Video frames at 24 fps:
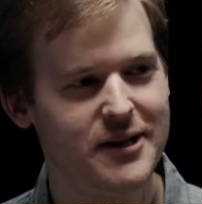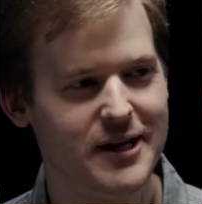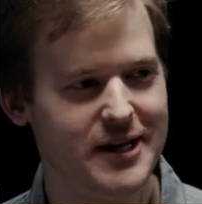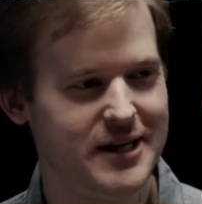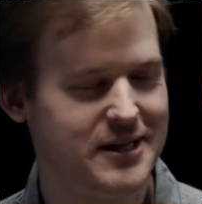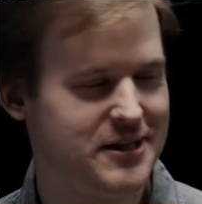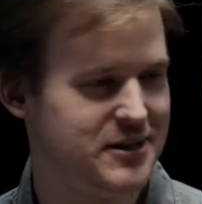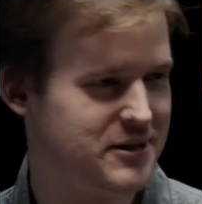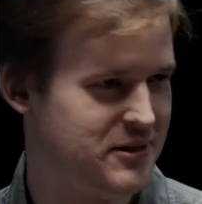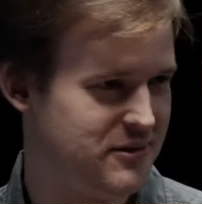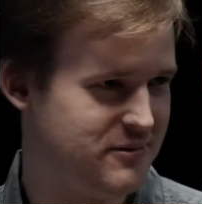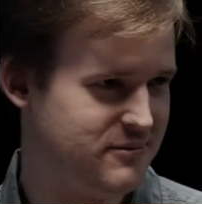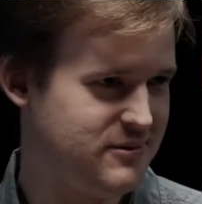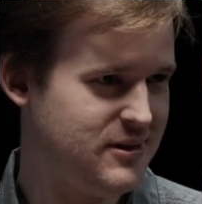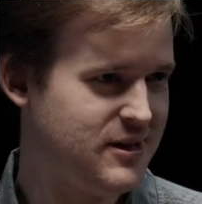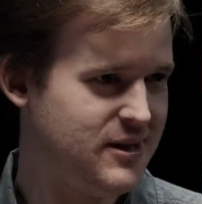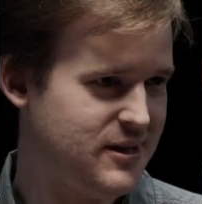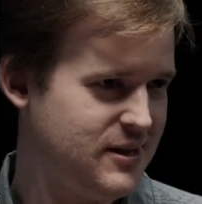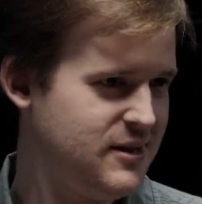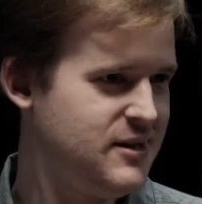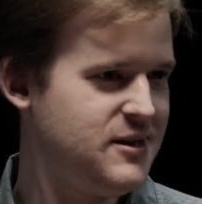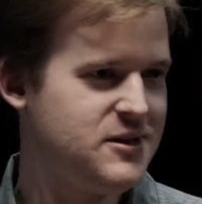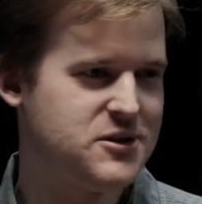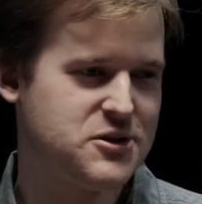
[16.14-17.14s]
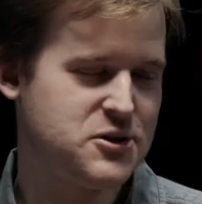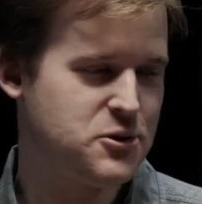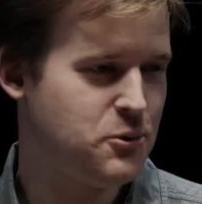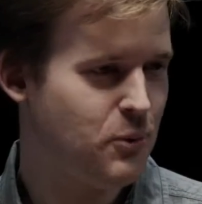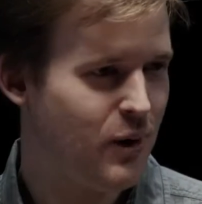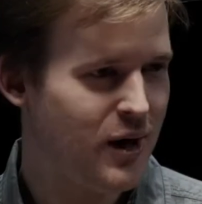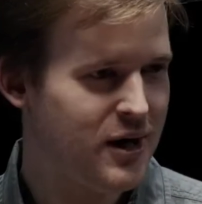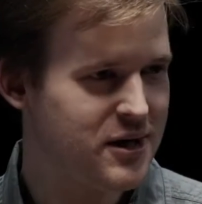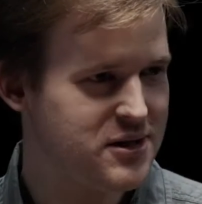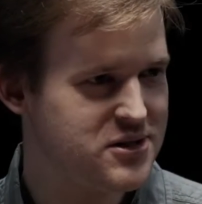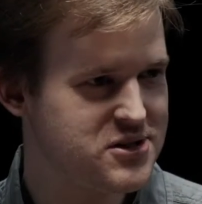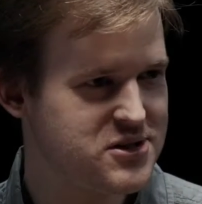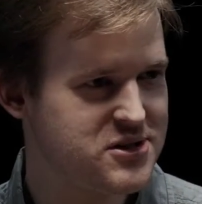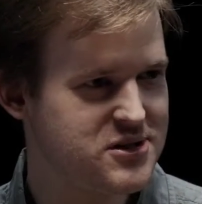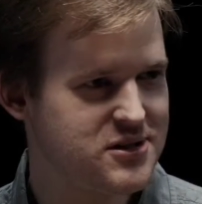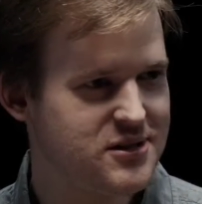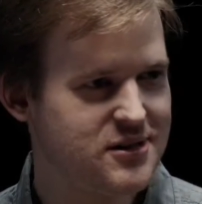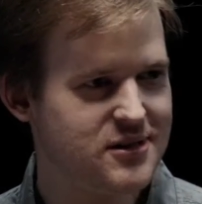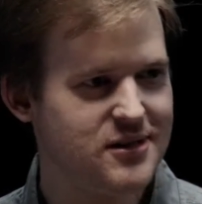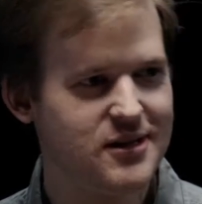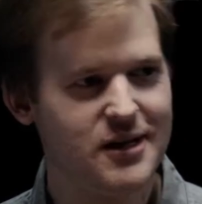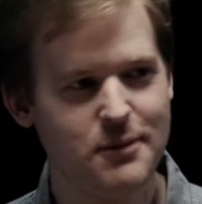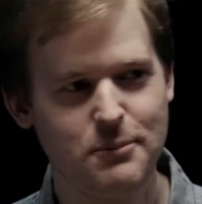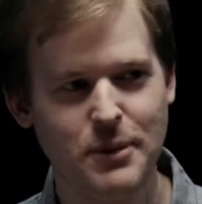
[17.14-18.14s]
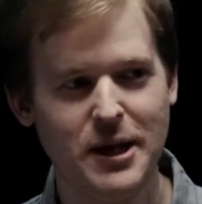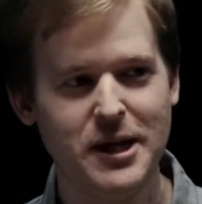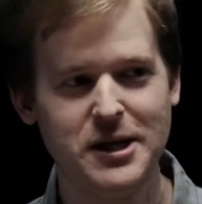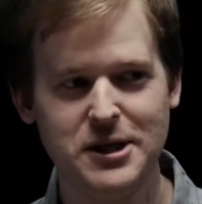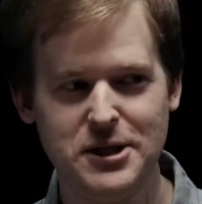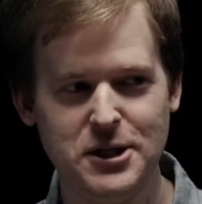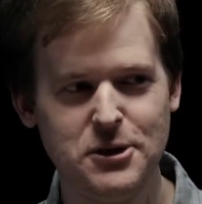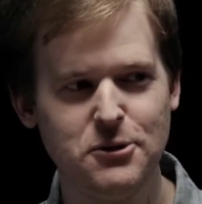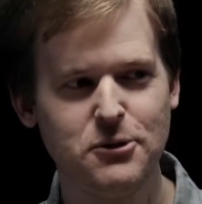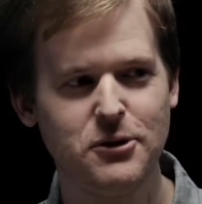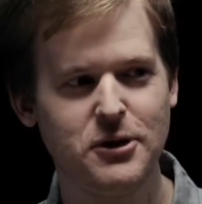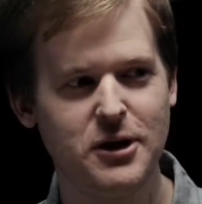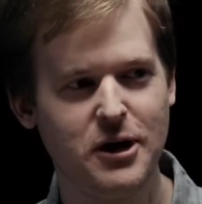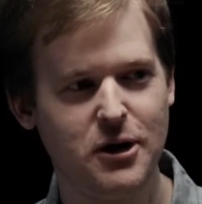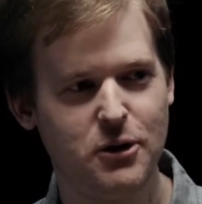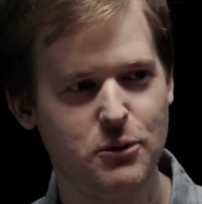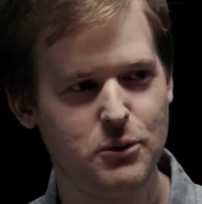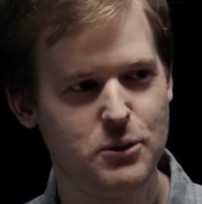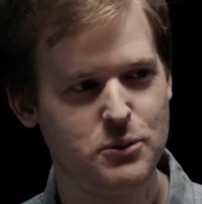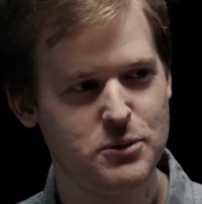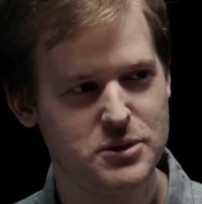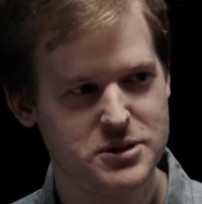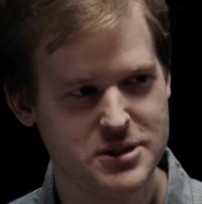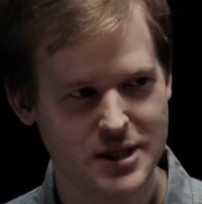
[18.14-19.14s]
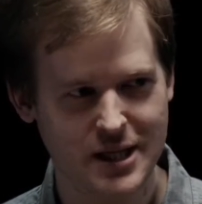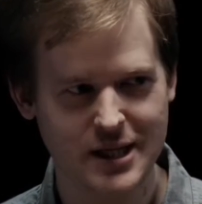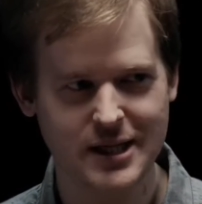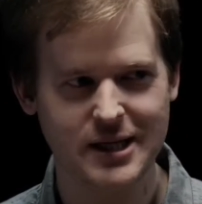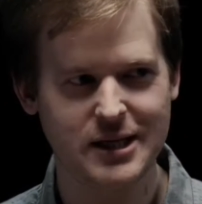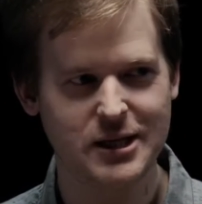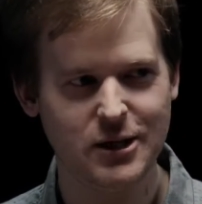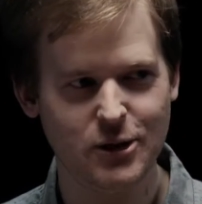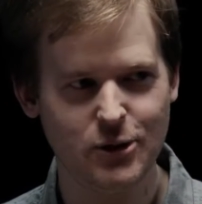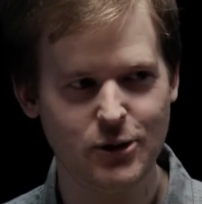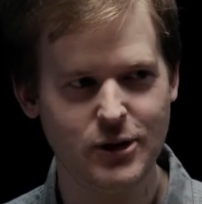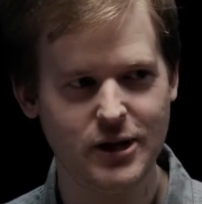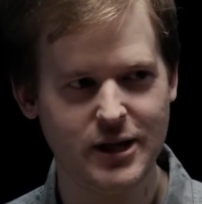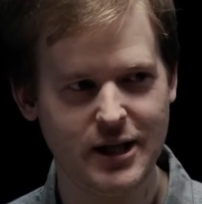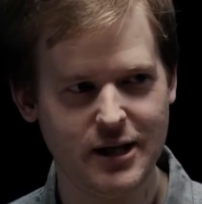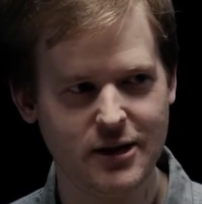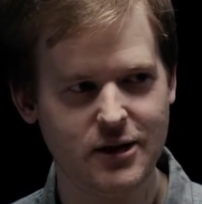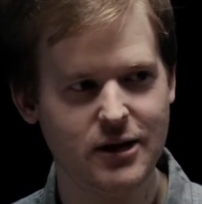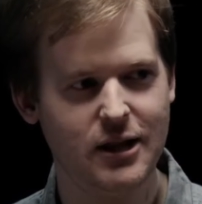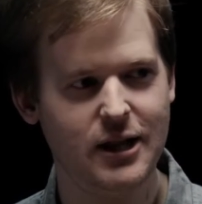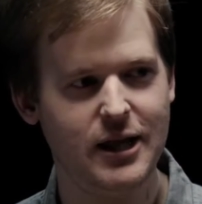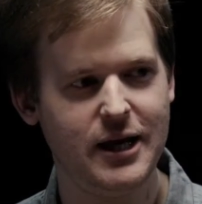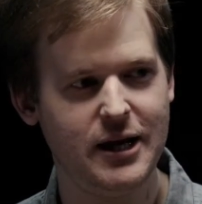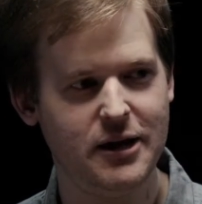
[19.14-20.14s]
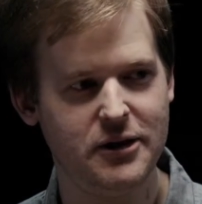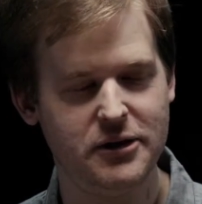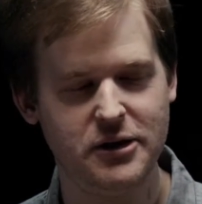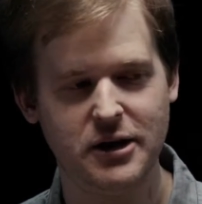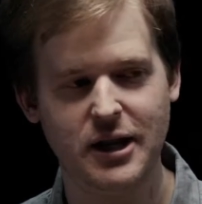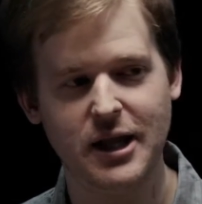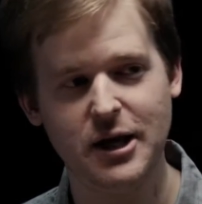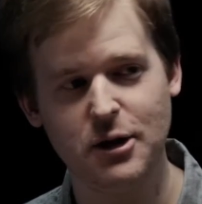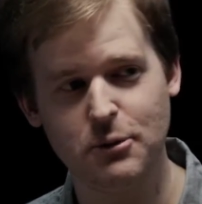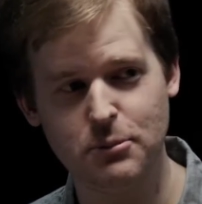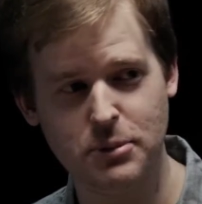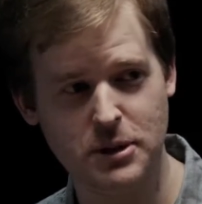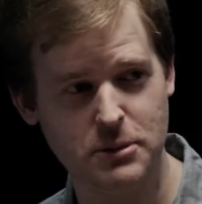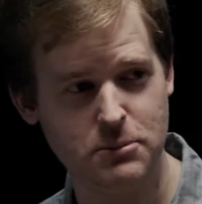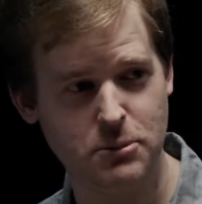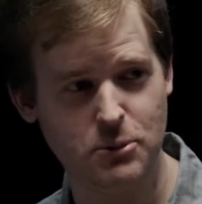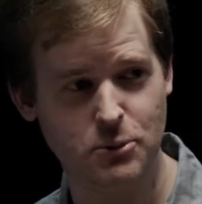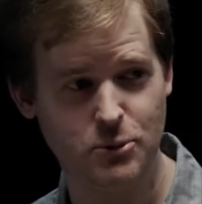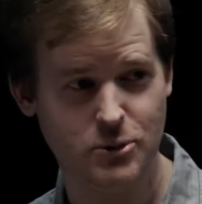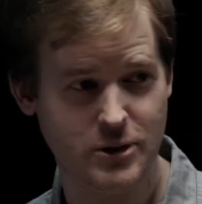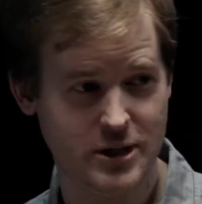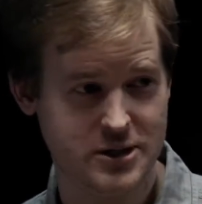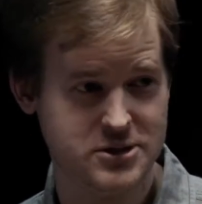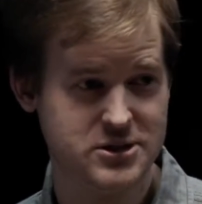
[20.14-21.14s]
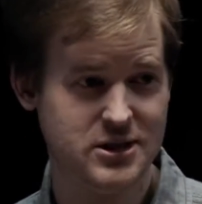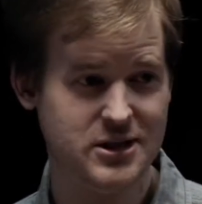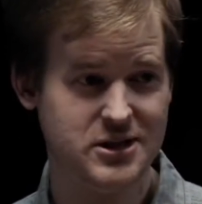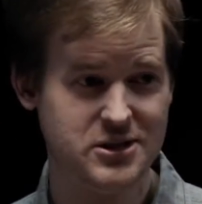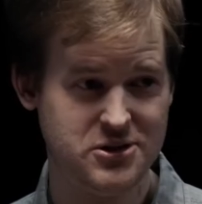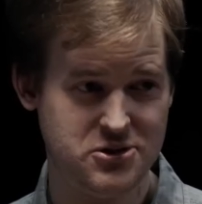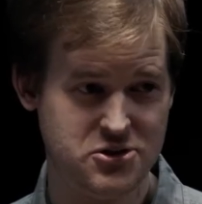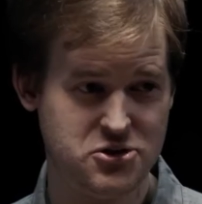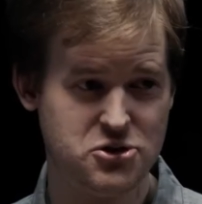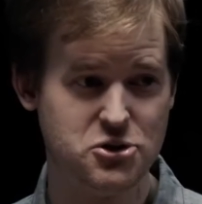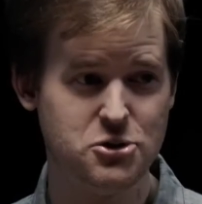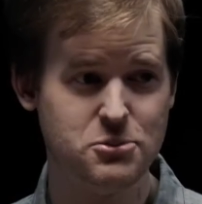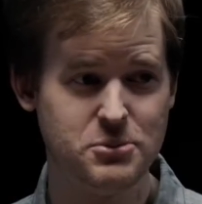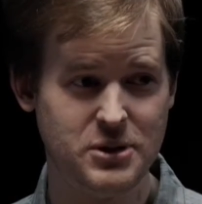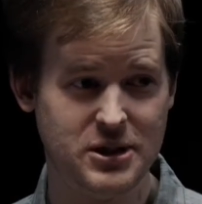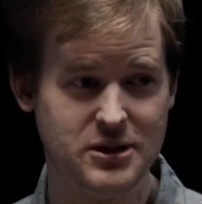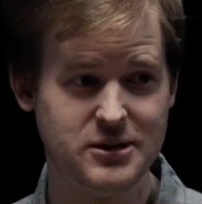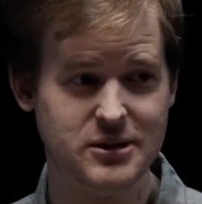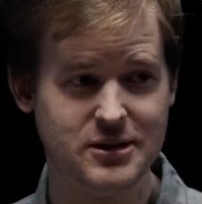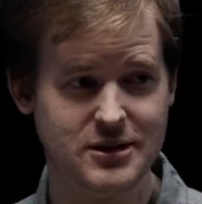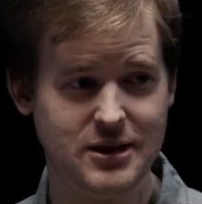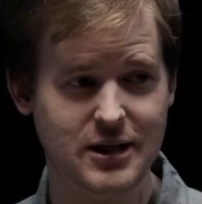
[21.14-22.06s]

they? You to us, about a year ago, we were taking a look at our cloud and how people were actually consuming the